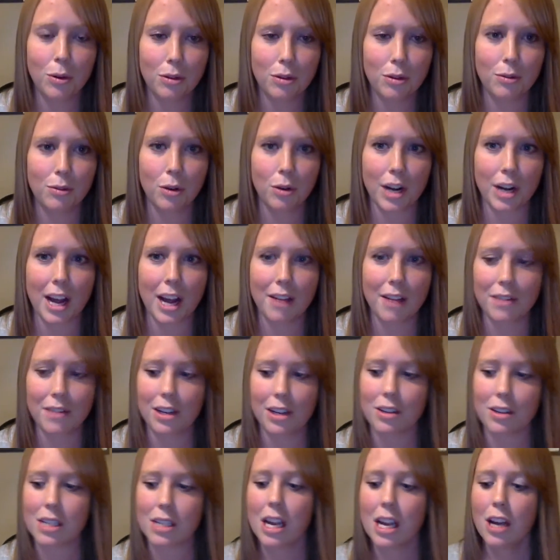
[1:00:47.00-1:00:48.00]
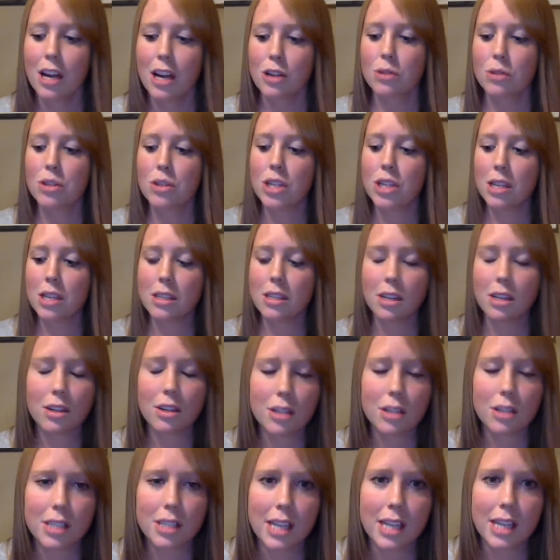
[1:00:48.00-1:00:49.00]
4.5 years. So just
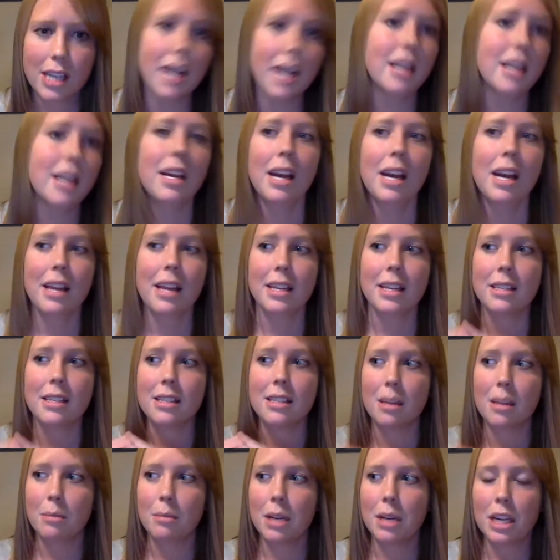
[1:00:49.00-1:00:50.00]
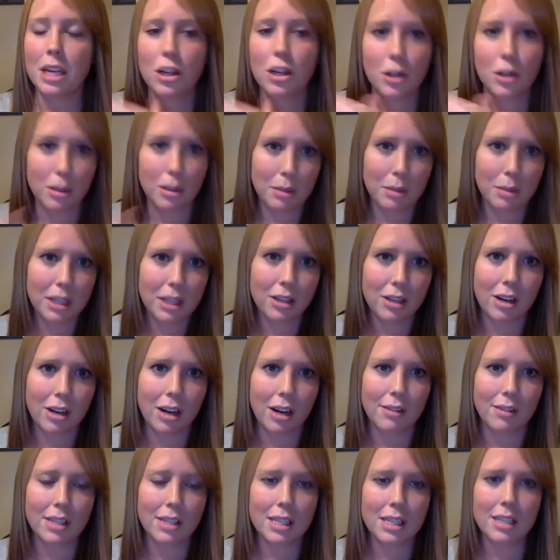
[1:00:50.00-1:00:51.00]
understand that somebody could be in their
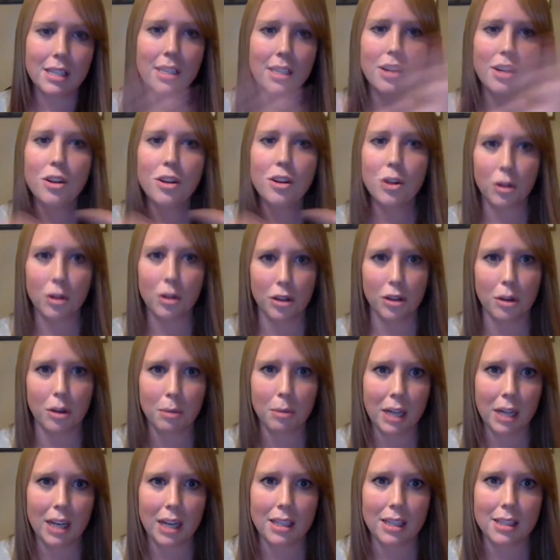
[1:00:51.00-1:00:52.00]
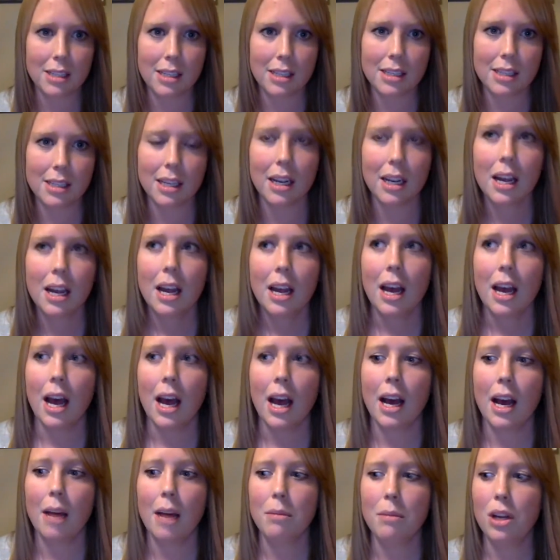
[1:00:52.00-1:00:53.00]
harvest season and you're in your planting season.
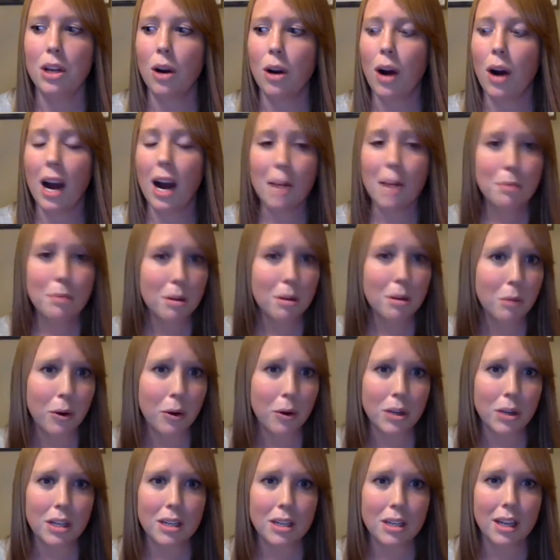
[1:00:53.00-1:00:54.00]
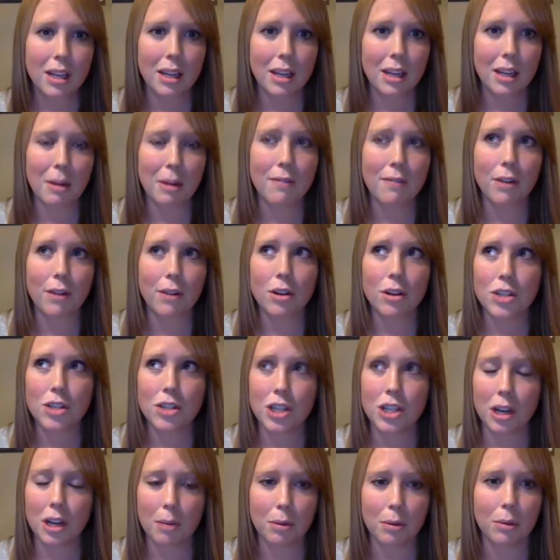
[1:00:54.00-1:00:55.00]
You know, I promoted my first
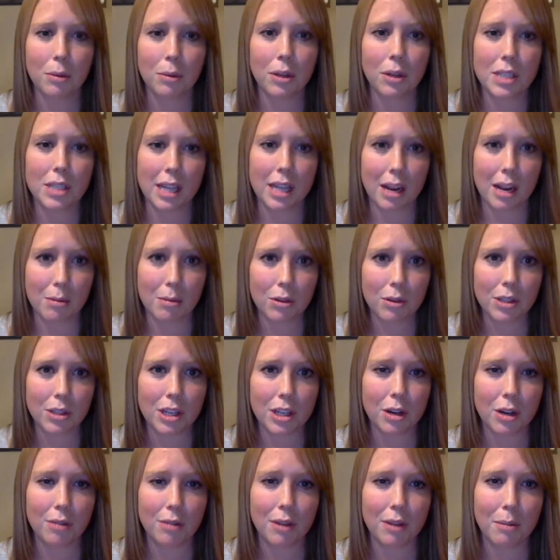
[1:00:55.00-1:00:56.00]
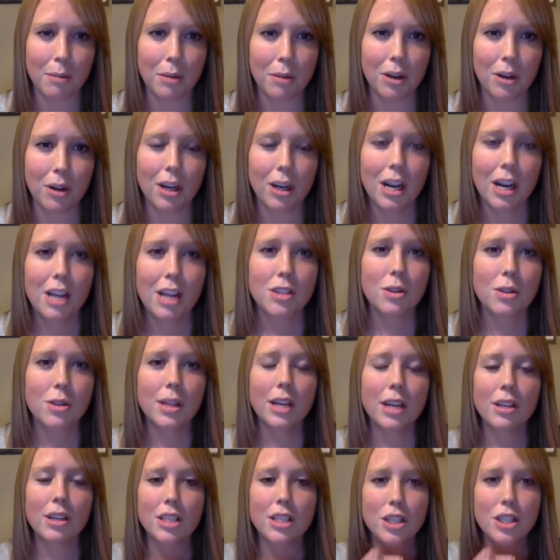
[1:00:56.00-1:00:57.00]
year, I promoted to Emerald in November. So
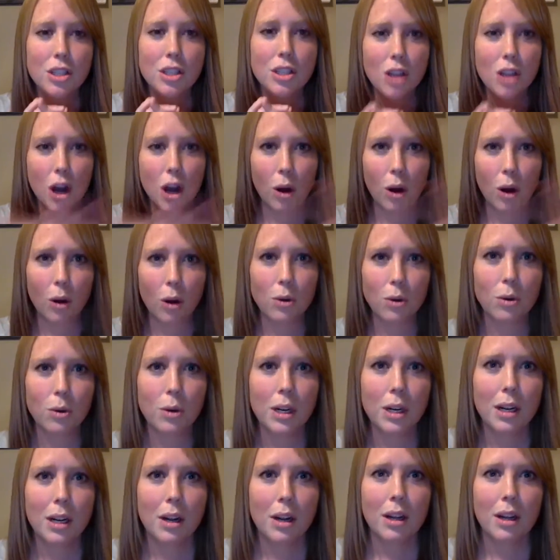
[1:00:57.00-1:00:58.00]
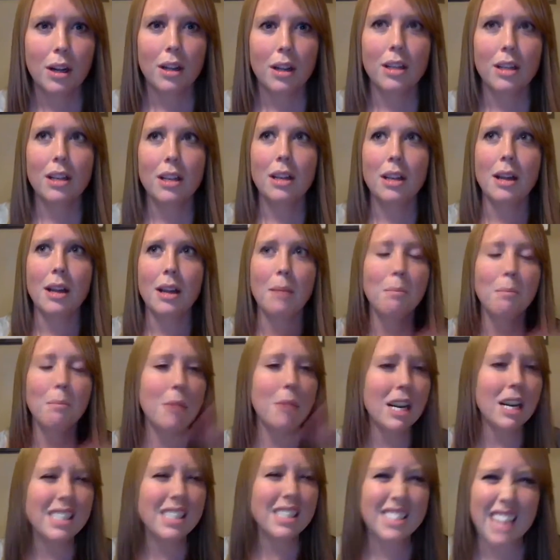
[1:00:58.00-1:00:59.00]
there's no
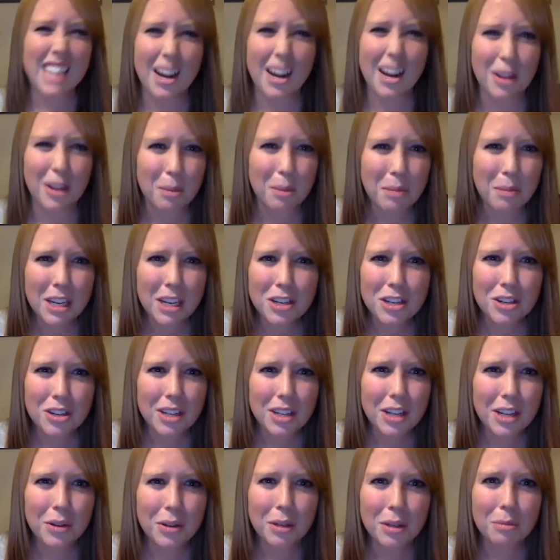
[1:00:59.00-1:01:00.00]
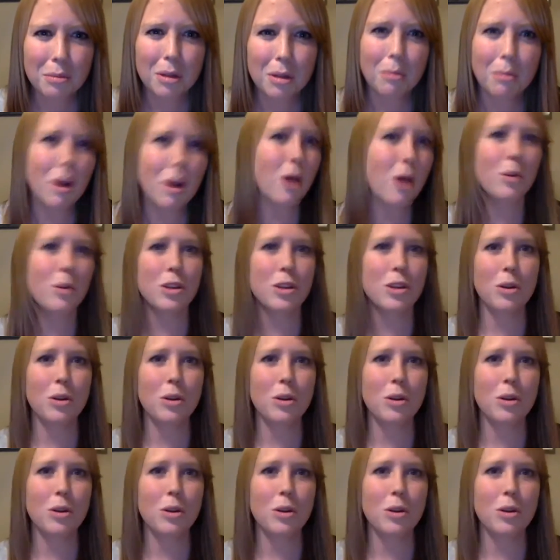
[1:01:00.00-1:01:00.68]
months out of the picture that you can promote.